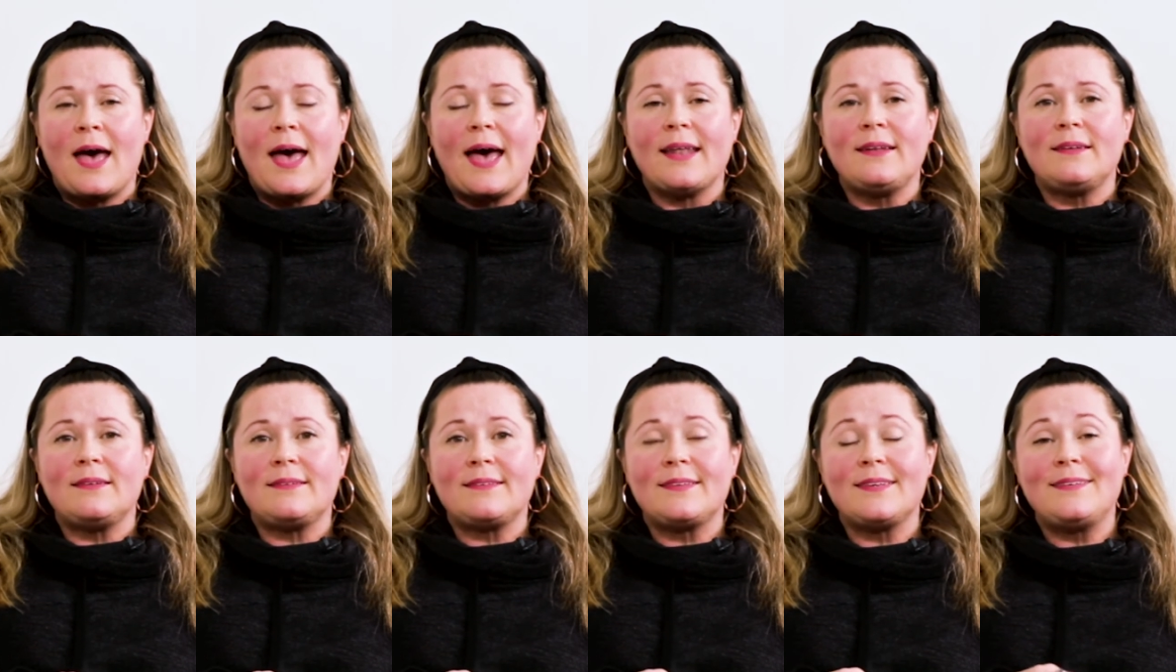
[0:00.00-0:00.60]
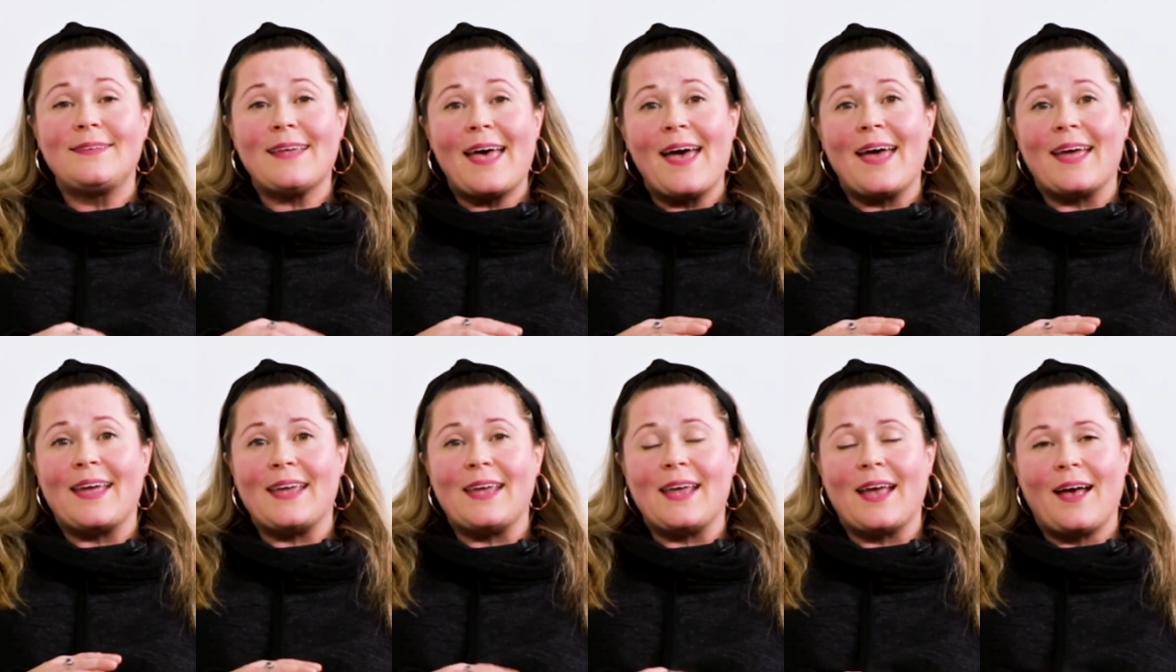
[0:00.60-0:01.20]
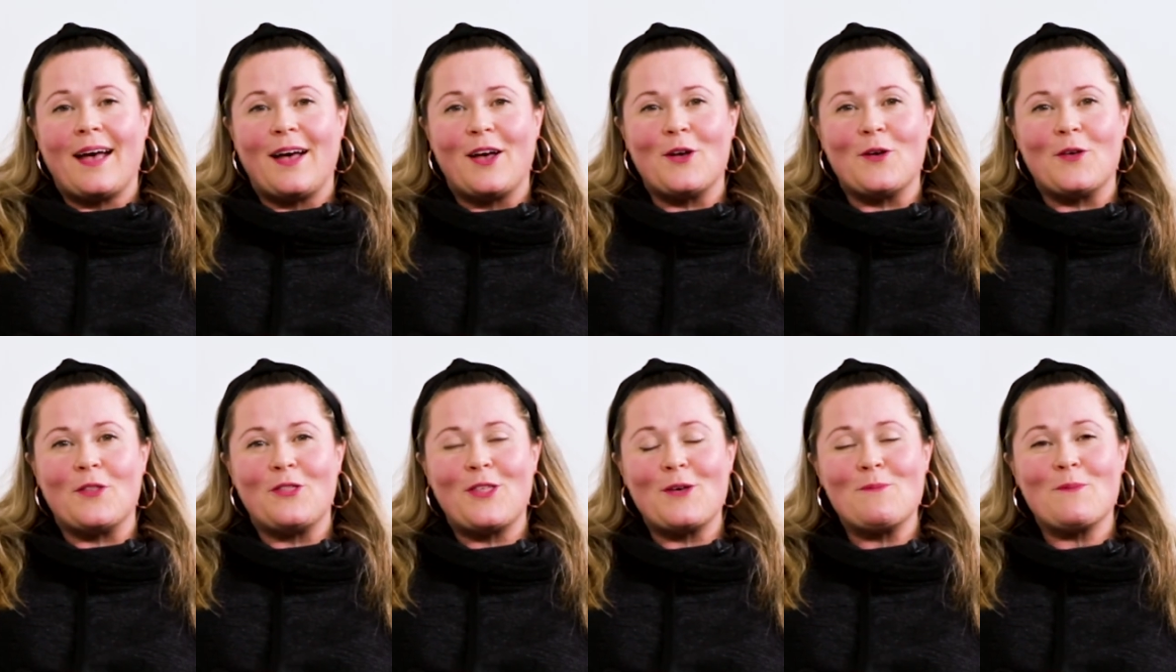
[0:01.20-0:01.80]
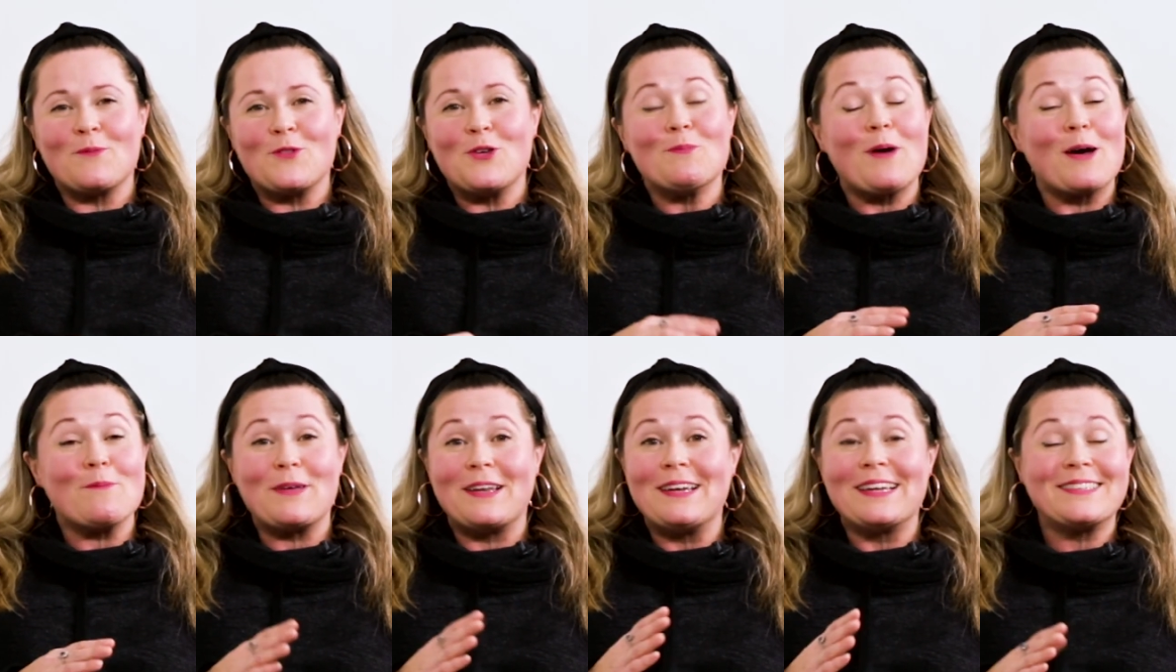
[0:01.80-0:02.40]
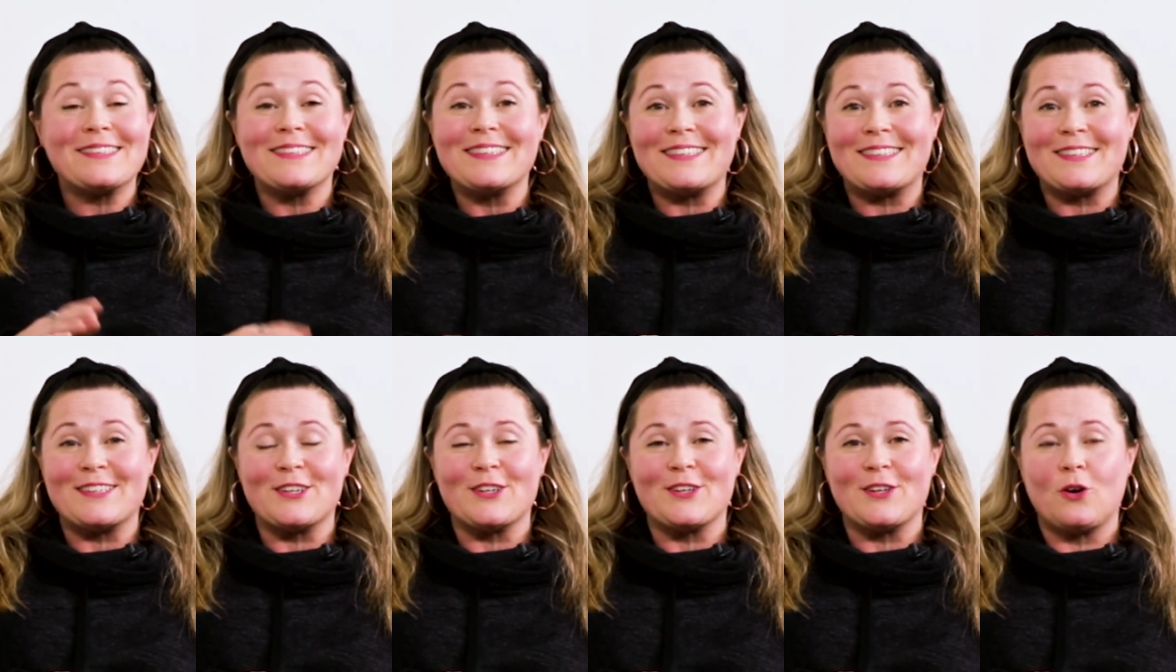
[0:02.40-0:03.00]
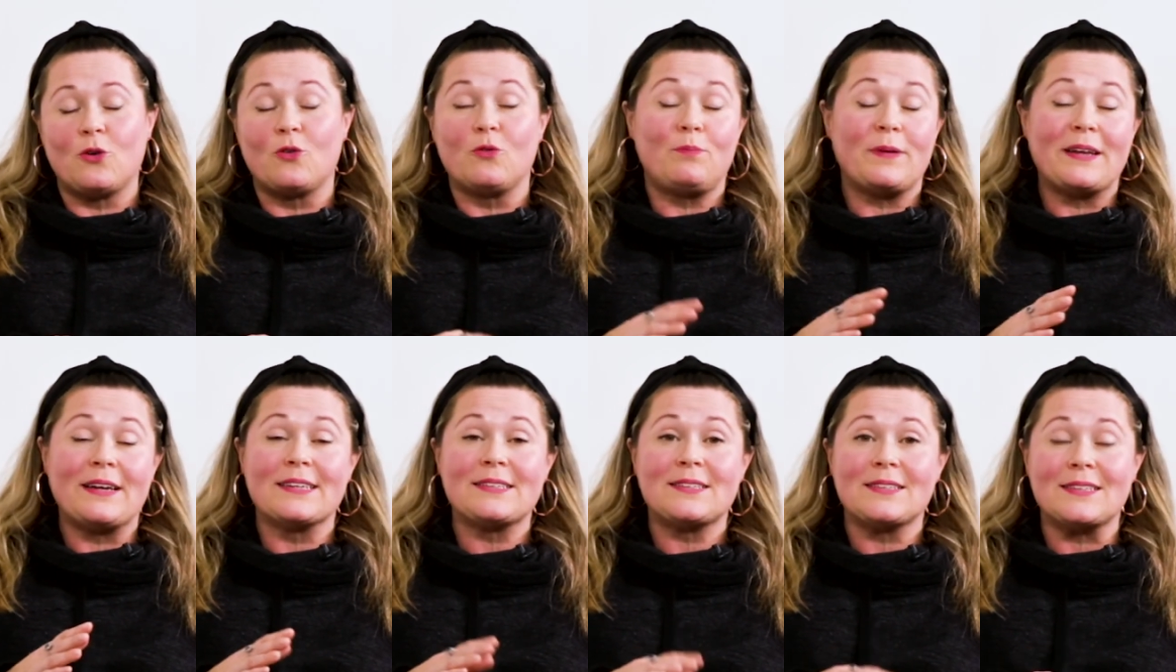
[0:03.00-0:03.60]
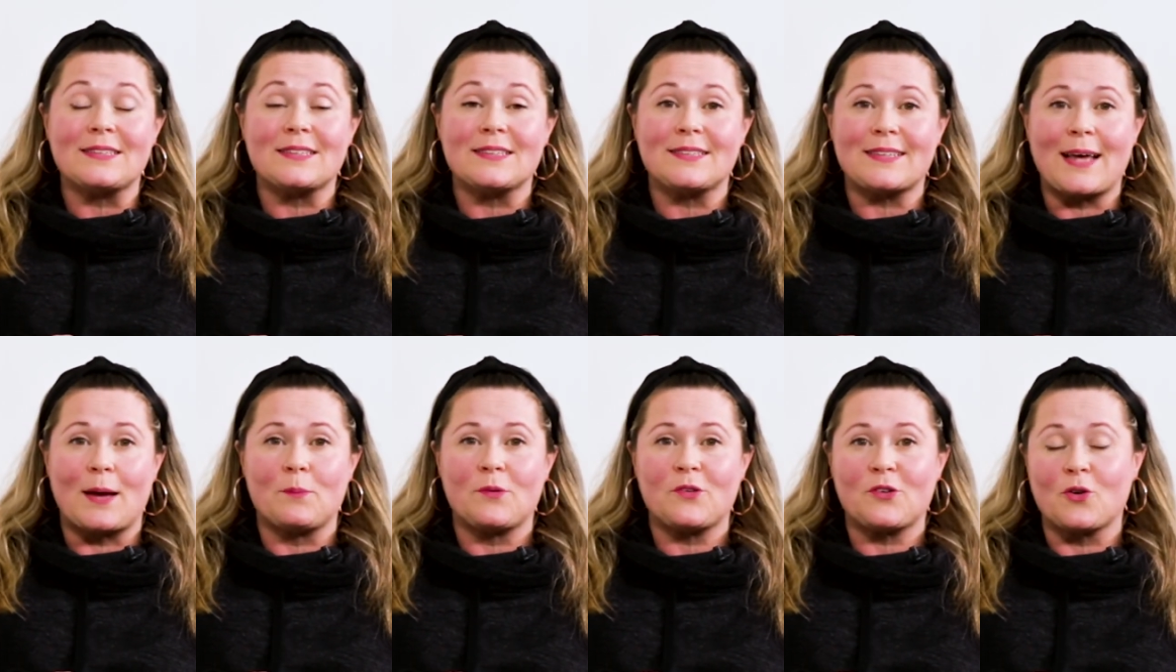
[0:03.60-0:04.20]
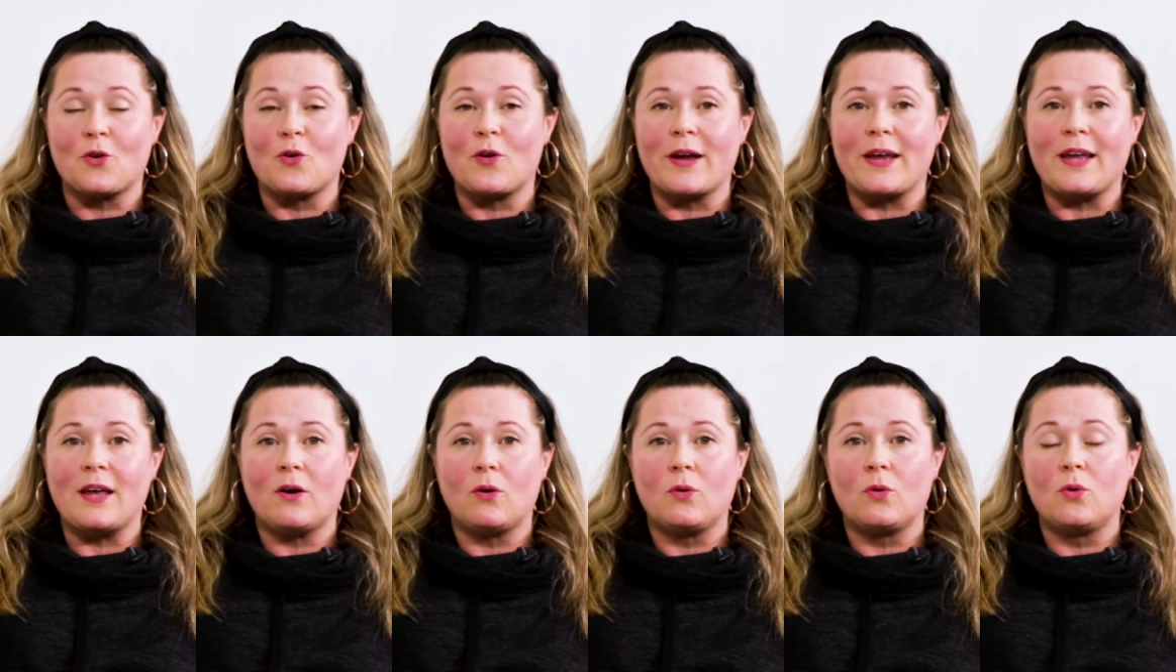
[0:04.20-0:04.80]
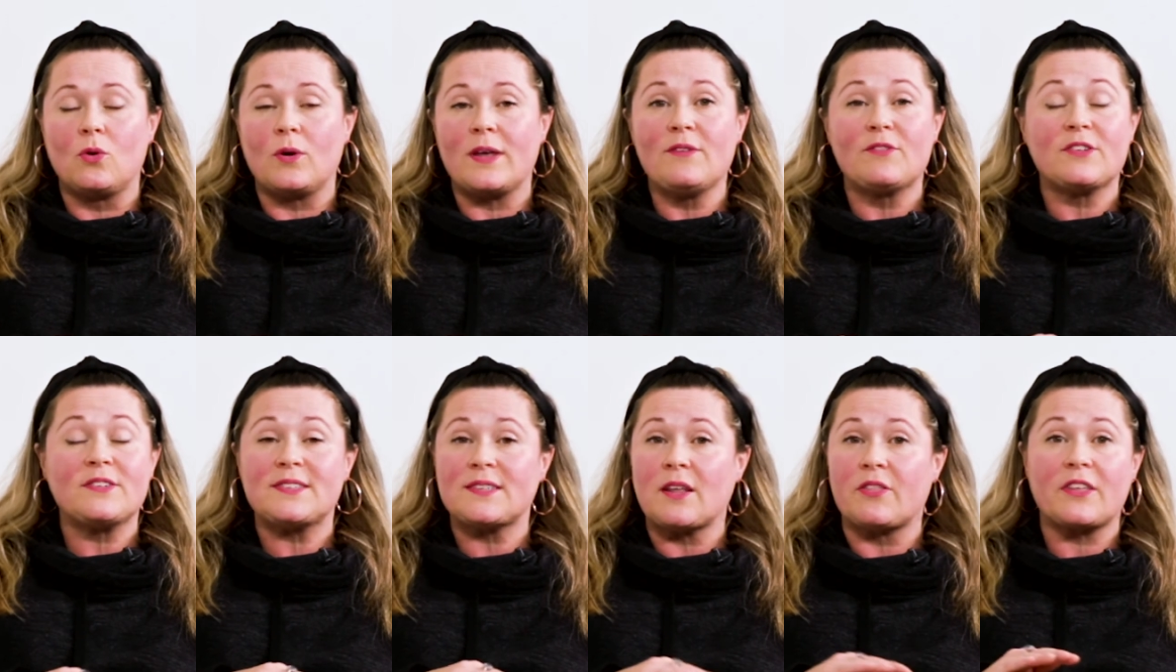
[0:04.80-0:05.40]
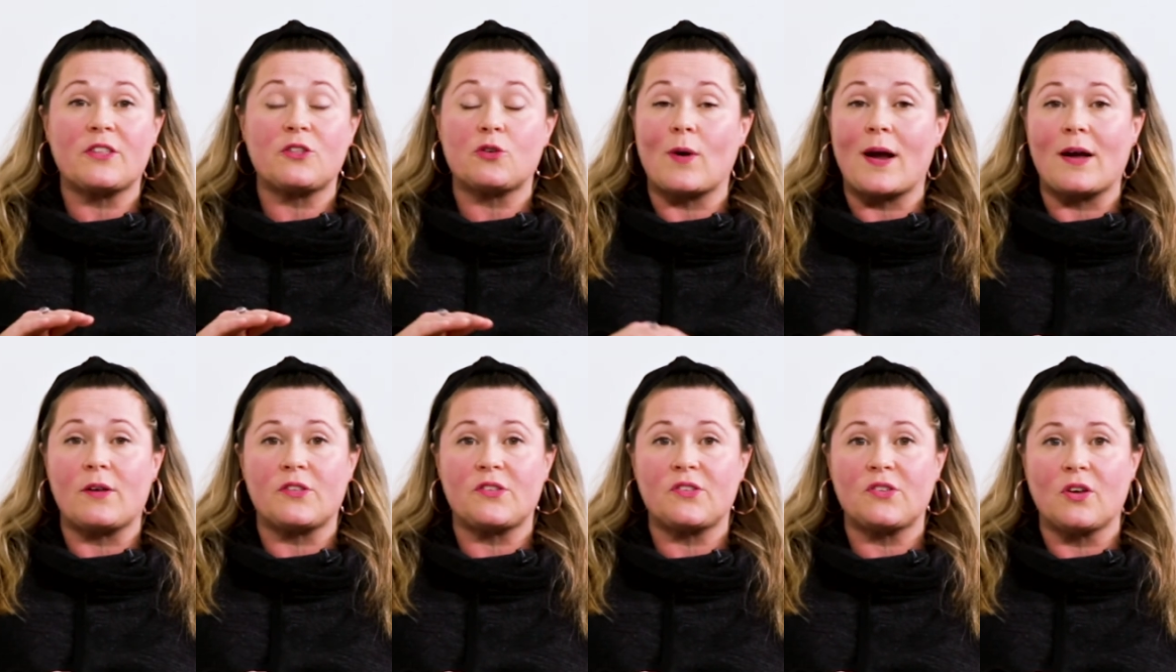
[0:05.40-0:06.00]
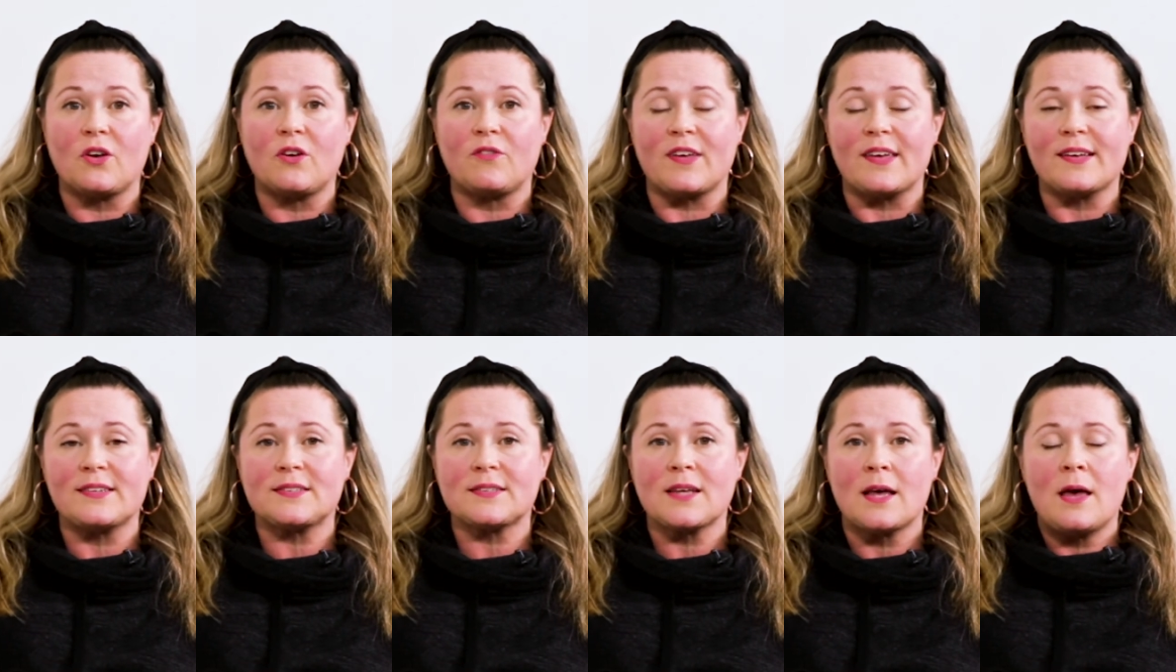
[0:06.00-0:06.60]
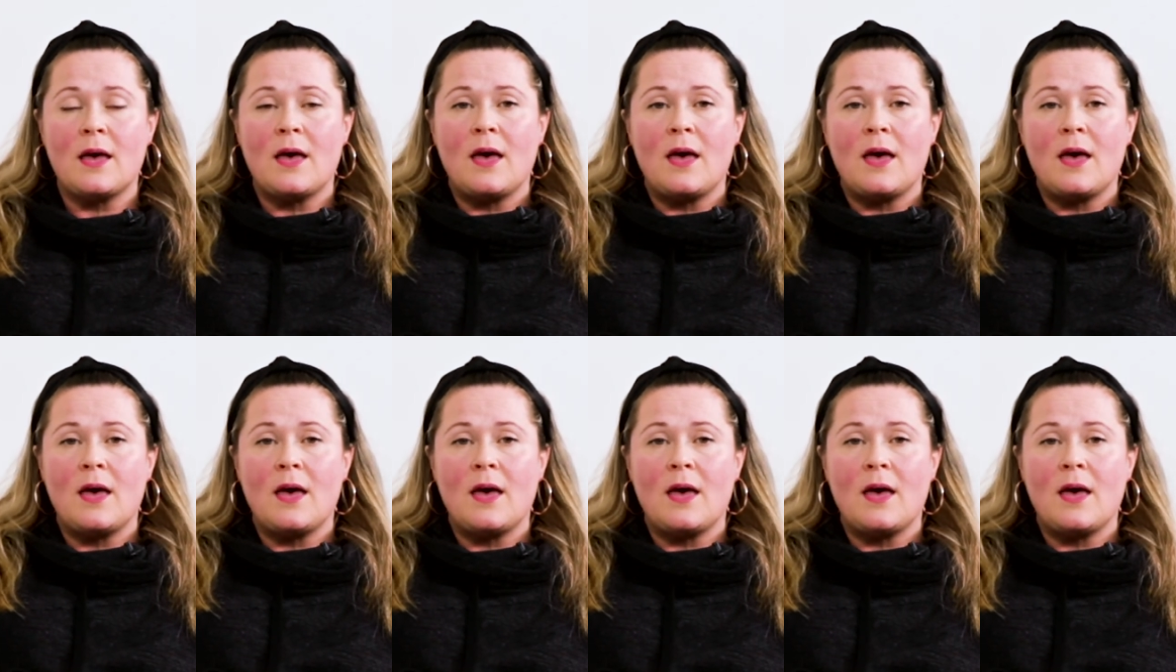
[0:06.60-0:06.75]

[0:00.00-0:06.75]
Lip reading: And today, then you might be listening to or have been listening to Sam's story or even something throughout the service,